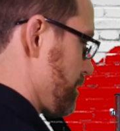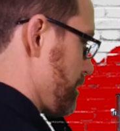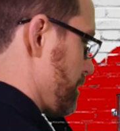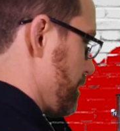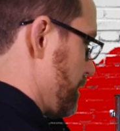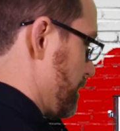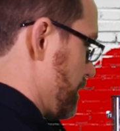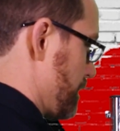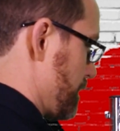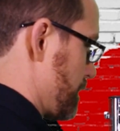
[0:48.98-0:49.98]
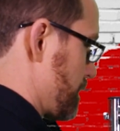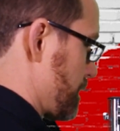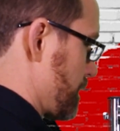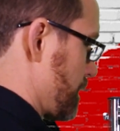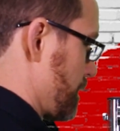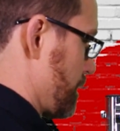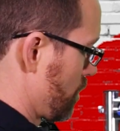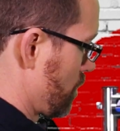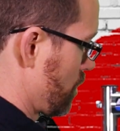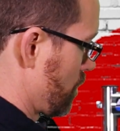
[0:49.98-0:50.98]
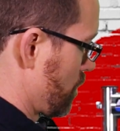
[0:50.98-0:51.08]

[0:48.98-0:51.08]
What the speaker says: (no one is talking)